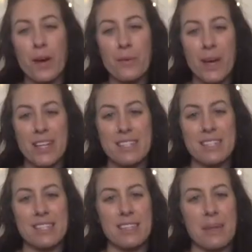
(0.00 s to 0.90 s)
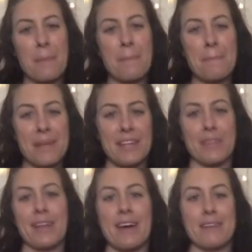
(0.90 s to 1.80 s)
was the
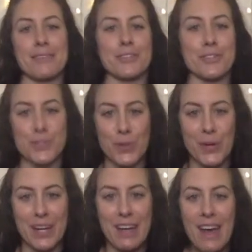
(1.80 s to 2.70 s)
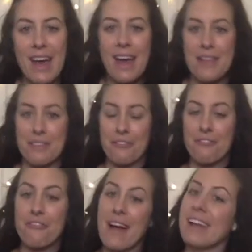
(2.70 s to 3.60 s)
middle of your story? And then
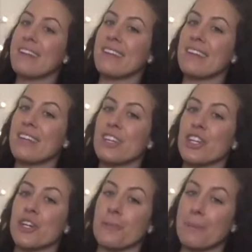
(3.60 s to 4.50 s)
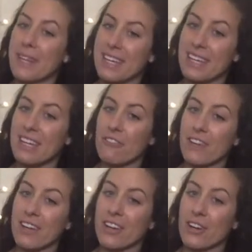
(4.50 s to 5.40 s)
finally, your pinky
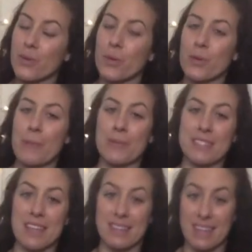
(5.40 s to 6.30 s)
finger will represent the